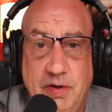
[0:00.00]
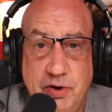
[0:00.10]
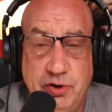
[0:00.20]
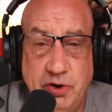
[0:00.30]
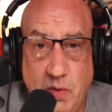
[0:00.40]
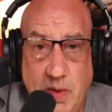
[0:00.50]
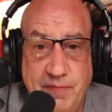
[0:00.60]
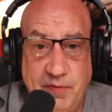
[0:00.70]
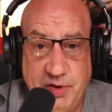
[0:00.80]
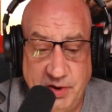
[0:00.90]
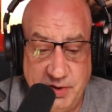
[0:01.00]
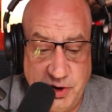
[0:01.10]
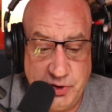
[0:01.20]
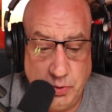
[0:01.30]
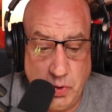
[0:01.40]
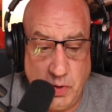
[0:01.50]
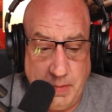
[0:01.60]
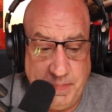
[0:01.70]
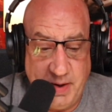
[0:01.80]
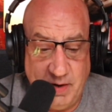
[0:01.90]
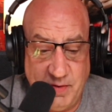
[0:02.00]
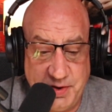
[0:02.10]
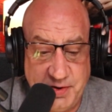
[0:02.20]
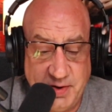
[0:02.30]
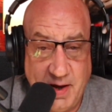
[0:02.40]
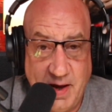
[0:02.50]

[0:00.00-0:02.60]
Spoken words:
to show up for his initial court appearance